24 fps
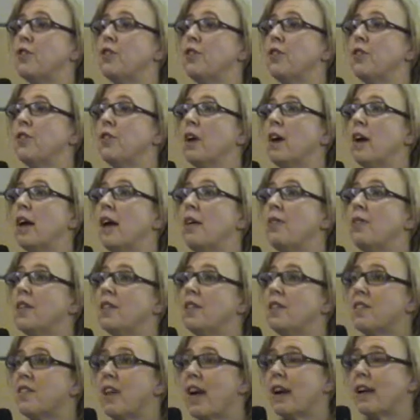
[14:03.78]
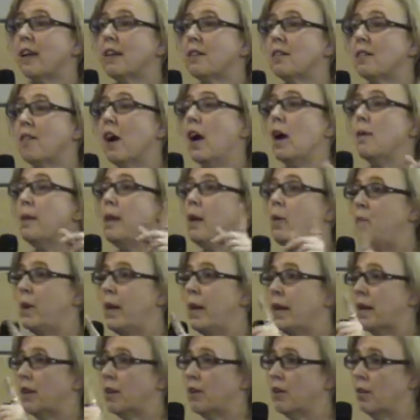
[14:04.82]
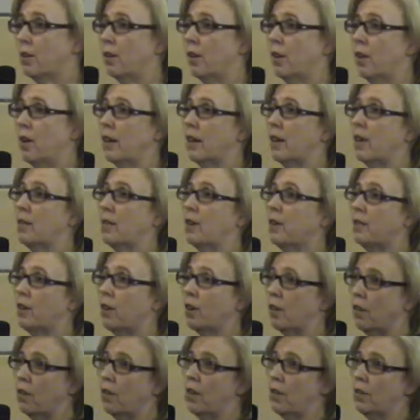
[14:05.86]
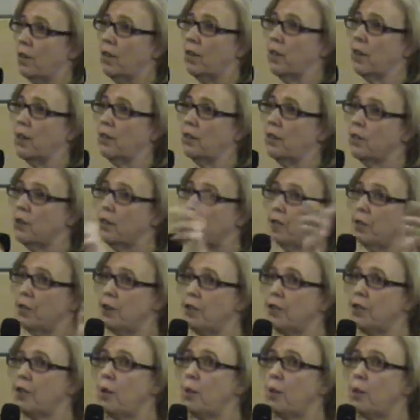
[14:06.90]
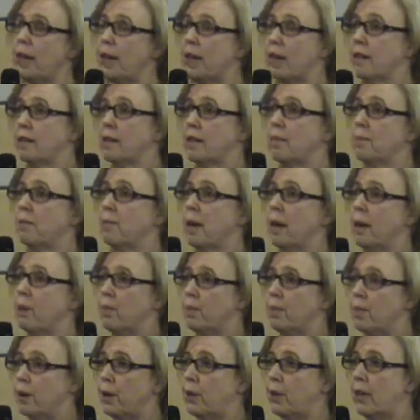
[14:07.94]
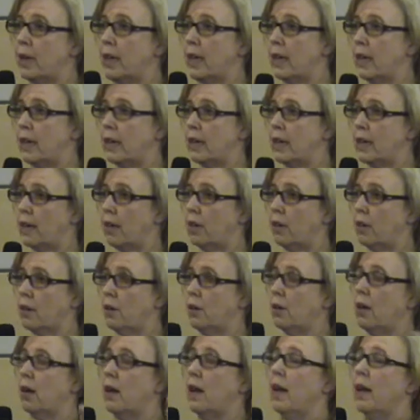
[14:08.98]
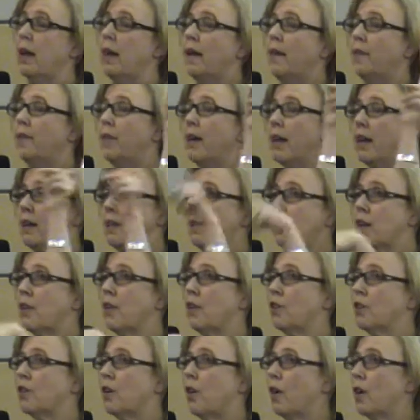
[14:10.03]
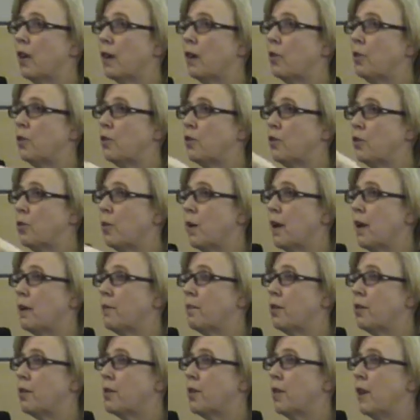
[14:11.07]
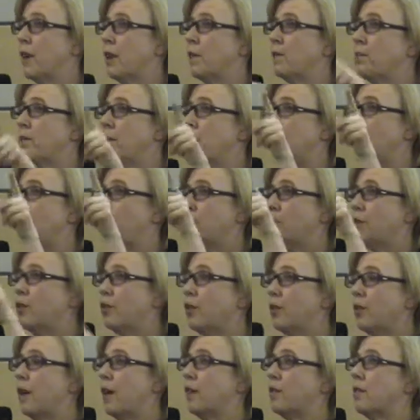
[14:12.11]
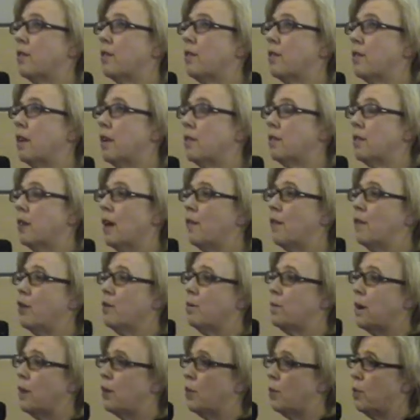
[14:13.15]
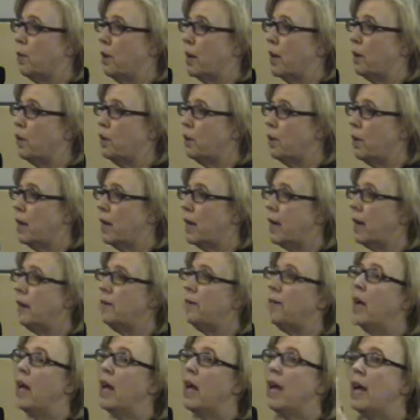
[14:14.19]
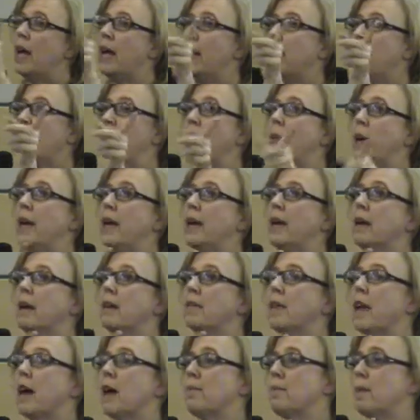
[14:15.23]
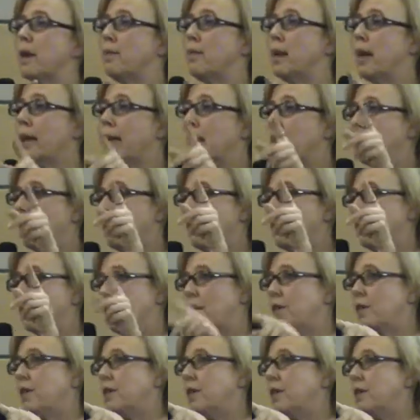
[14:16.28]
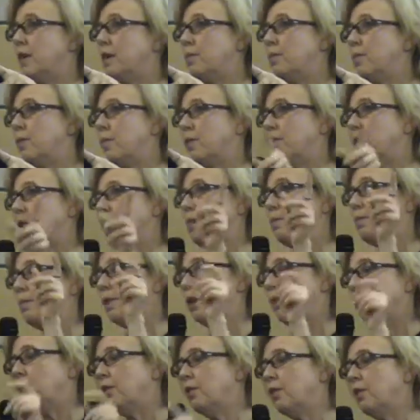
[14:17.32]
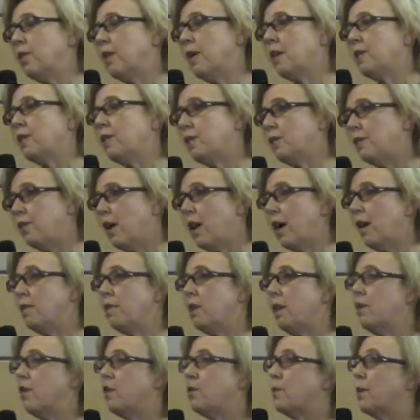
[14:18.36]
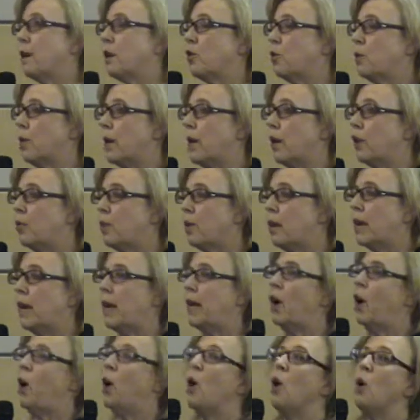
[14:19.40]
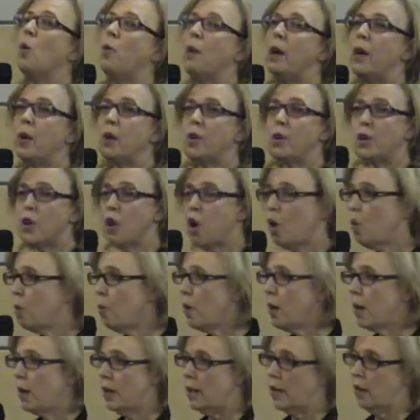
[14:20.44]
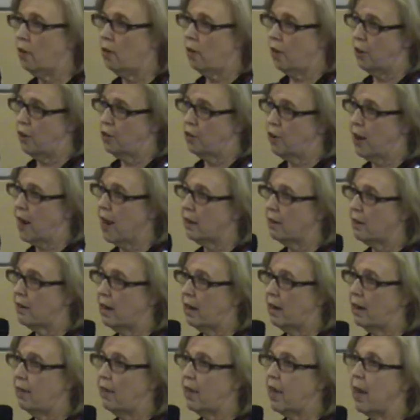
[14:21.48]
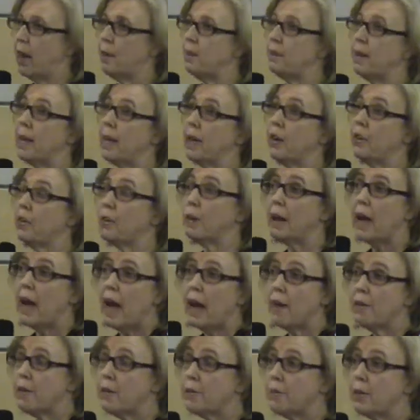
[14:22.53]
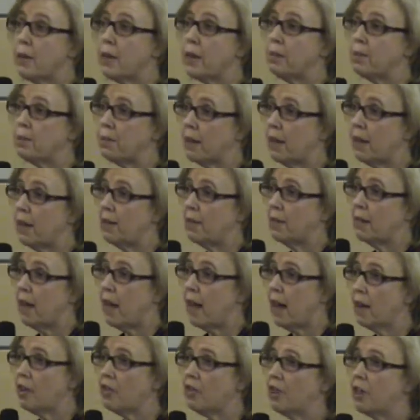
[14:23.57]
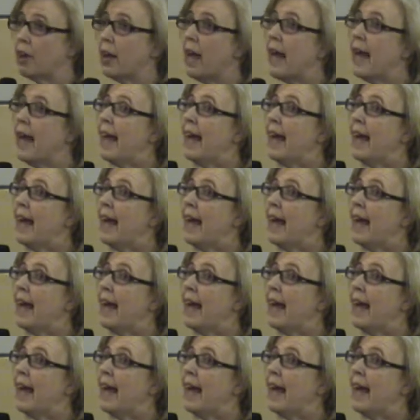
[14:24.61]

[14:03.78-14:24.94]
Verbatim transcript: which is the second time he weakened our targets as our current target. So first he weakened them by repudiating Kyoto. Then he said our target was 20% below 2006 levels by 2020. He weakened that by making it 17% below 2005 levels by 2020. We are nowhere near on track to hit that because we haven't put in place action.